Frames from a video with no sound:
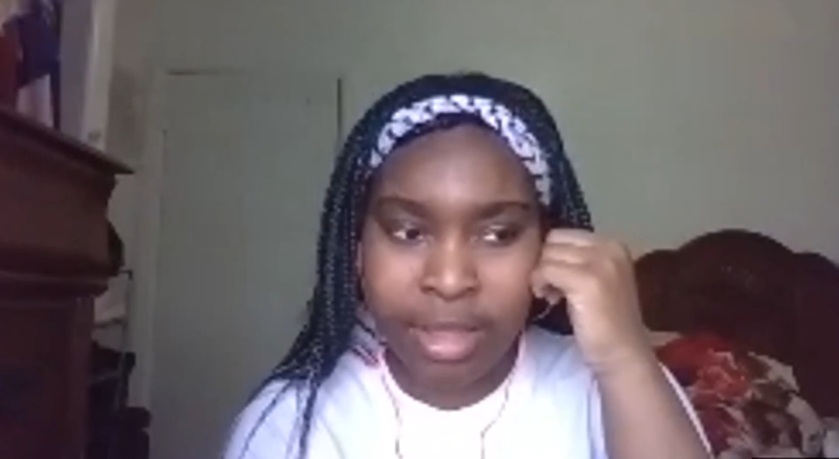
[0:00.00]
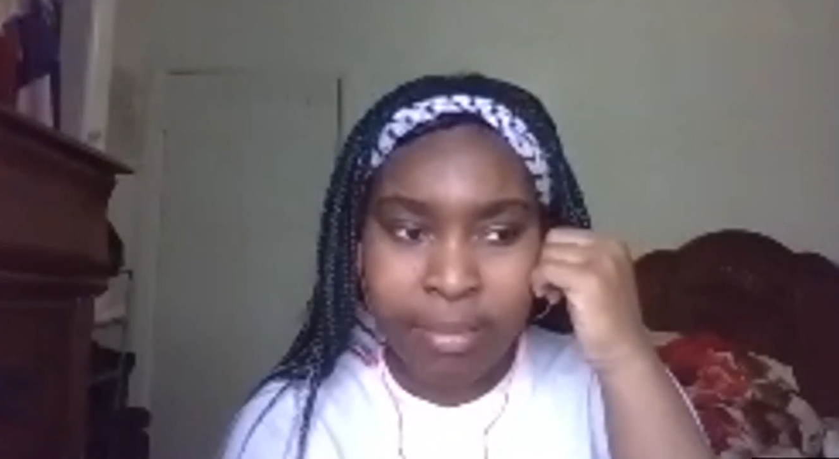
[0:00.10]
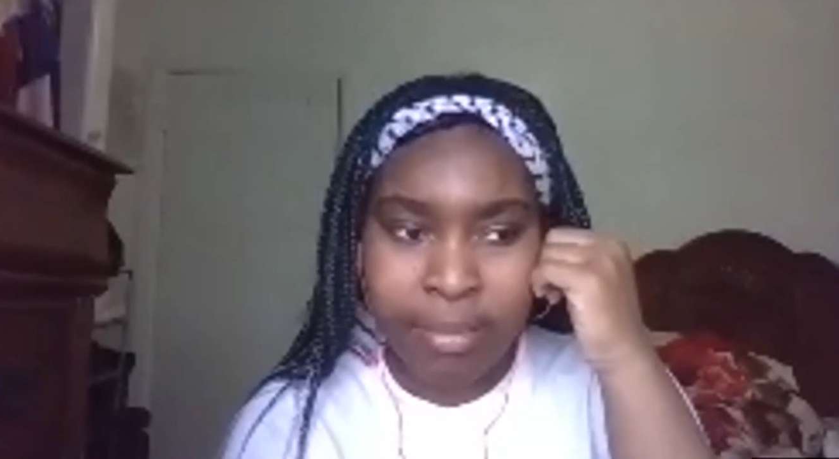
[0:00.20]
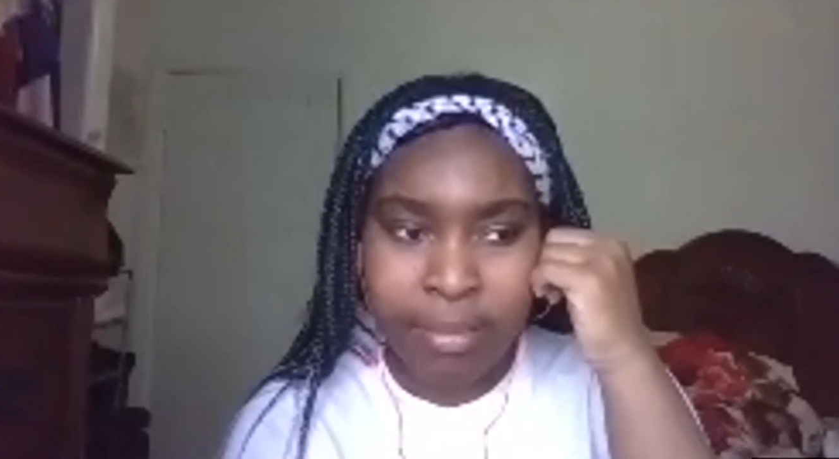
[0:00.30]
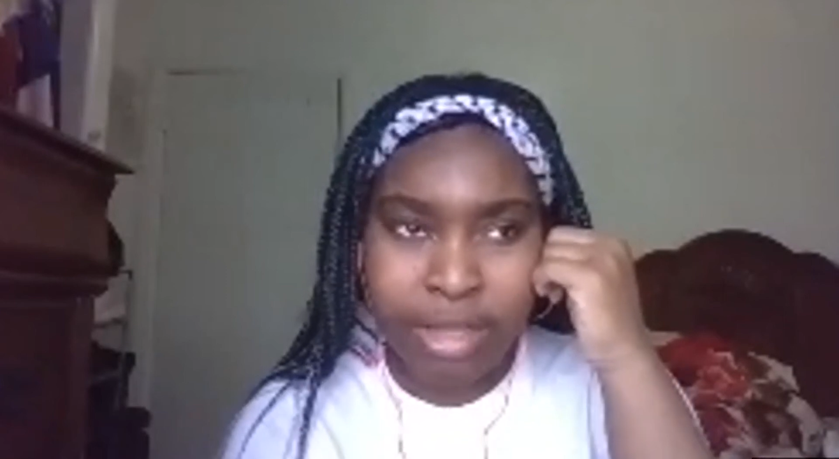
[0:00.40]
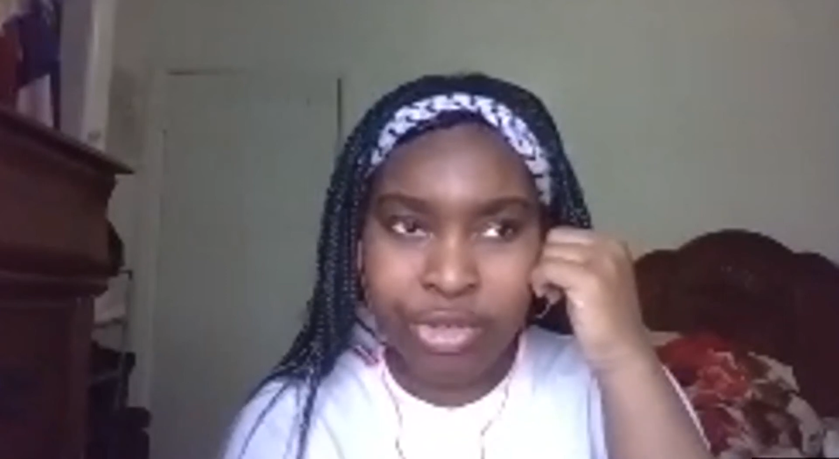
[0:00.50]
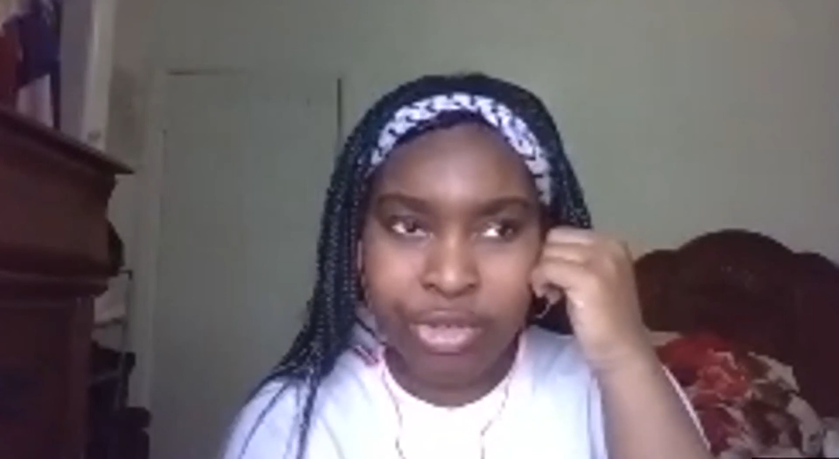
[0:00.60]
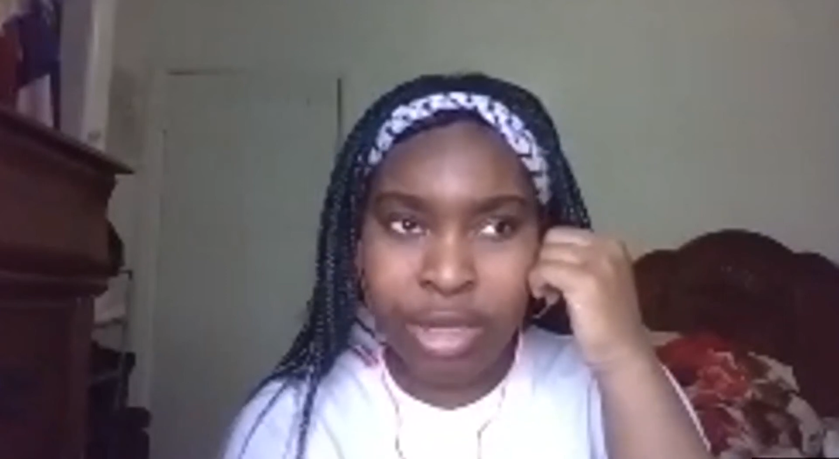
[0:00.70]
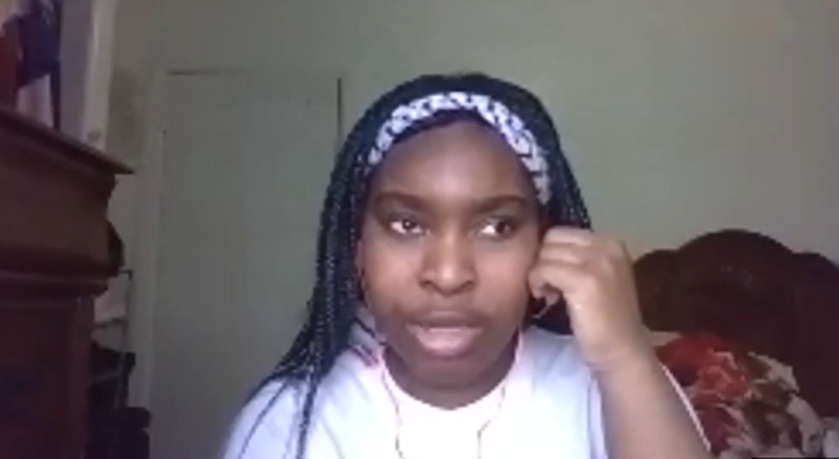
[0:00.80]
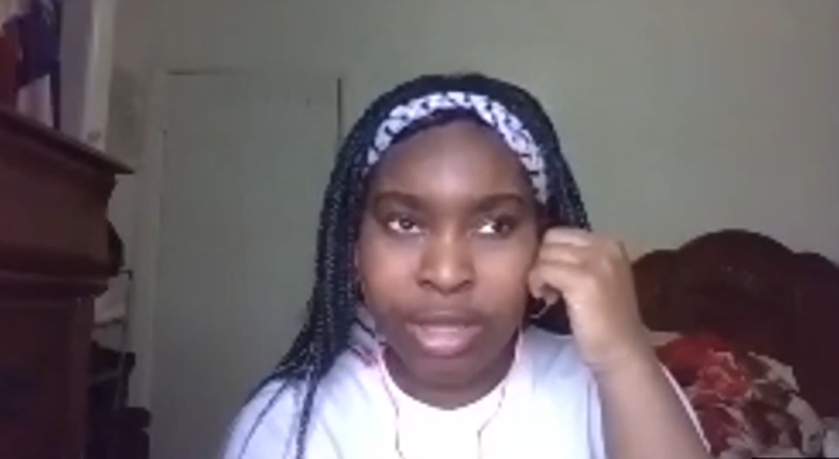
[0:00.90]
make
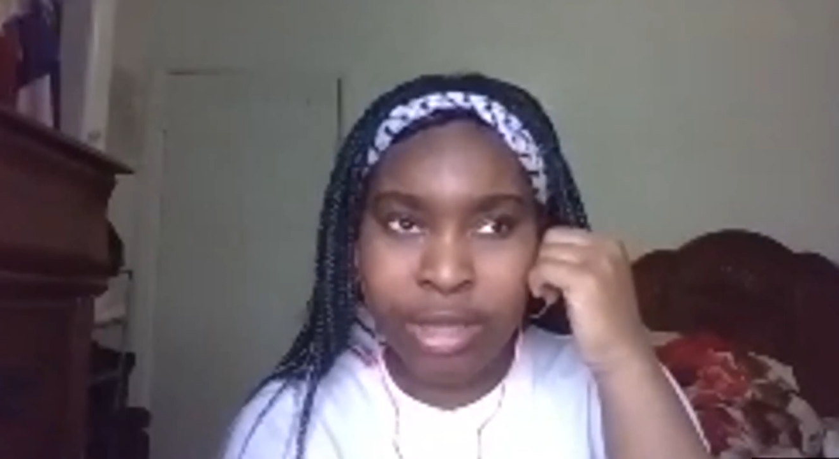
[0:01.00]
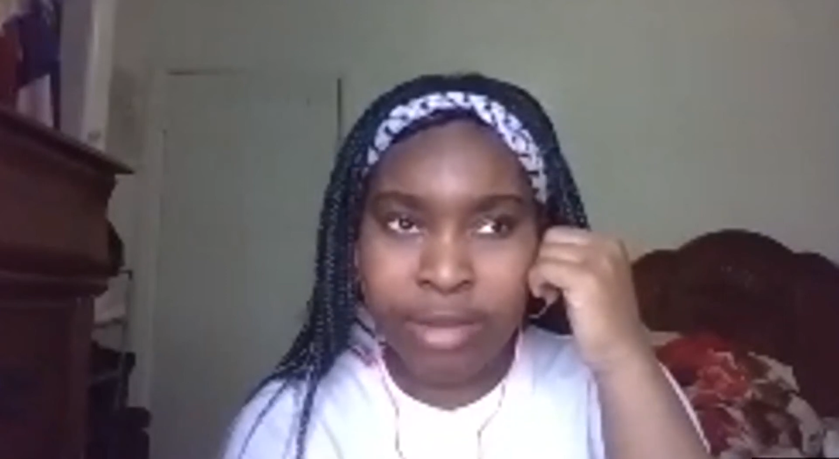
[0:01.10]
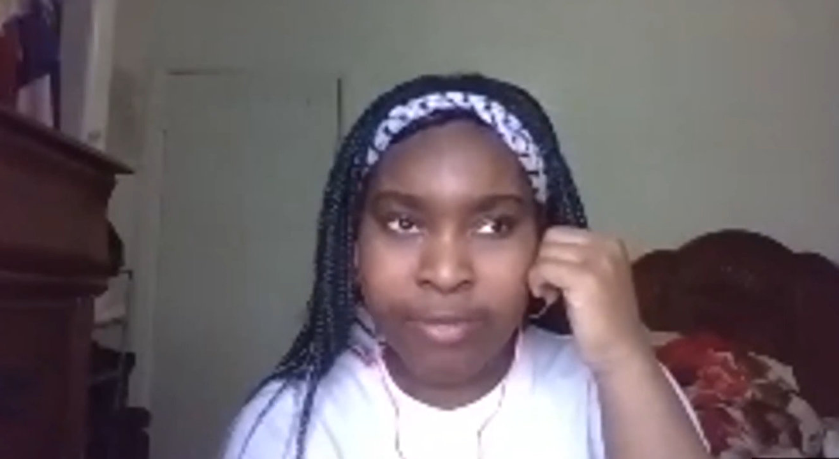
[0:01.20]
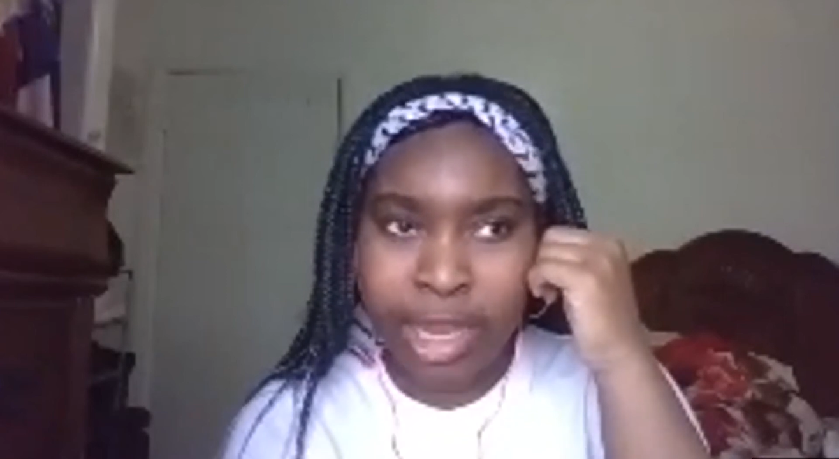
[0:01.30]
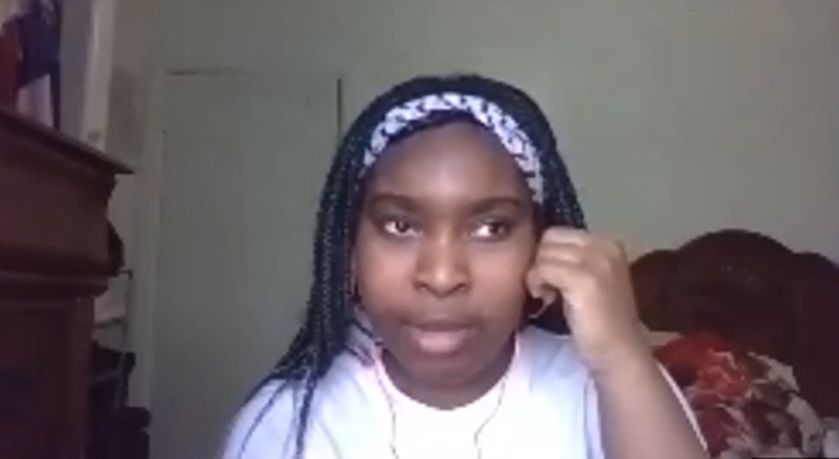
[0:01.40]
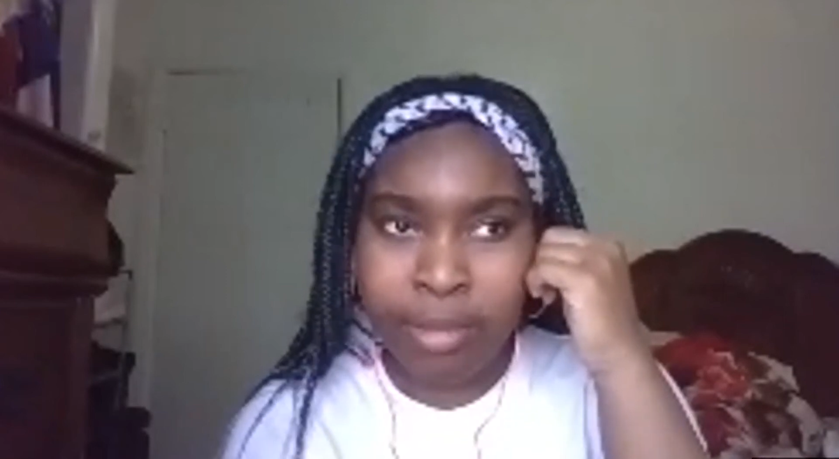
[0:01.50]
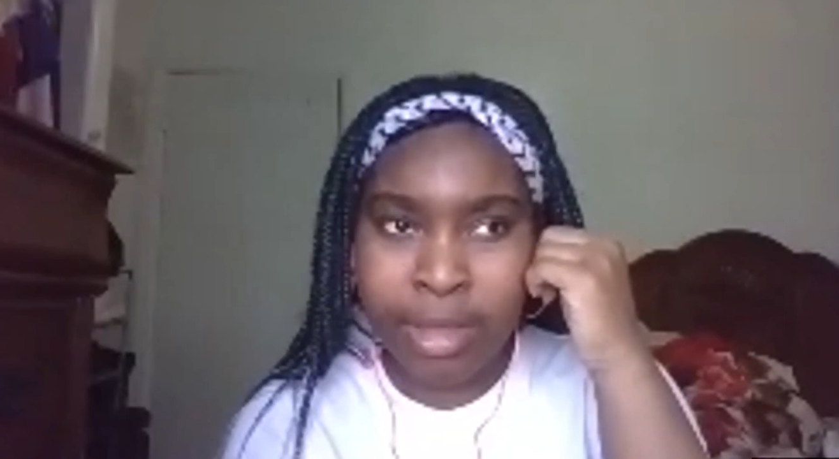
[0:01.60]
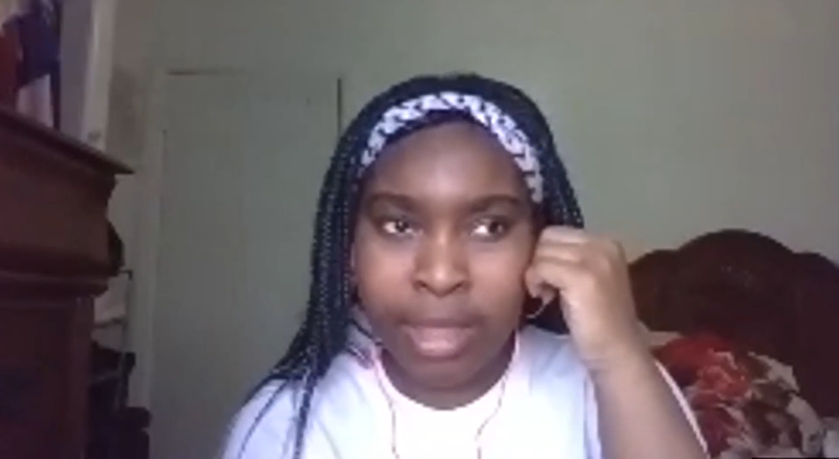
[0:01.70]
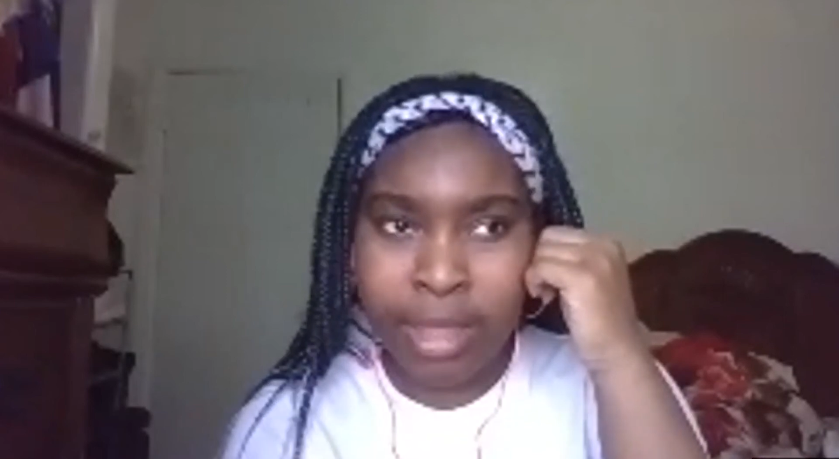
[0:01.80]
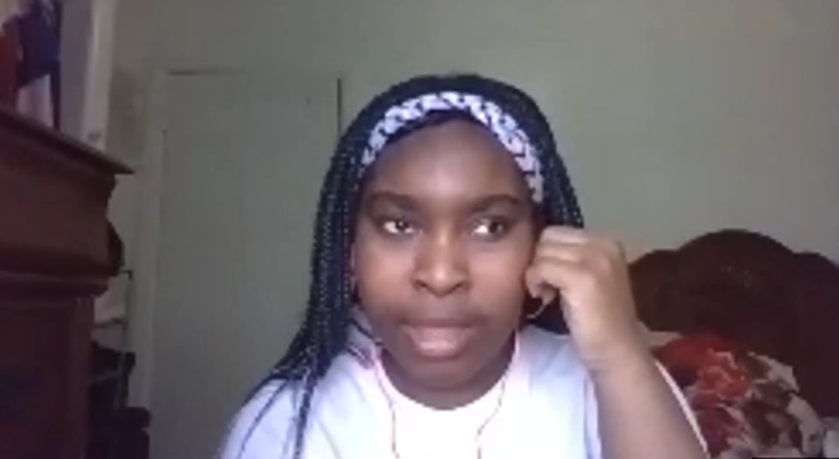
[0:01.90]
sure the
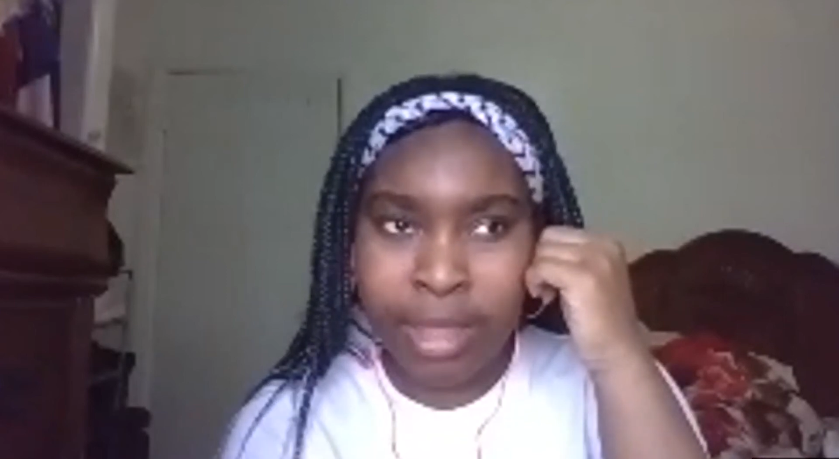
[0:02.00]
environment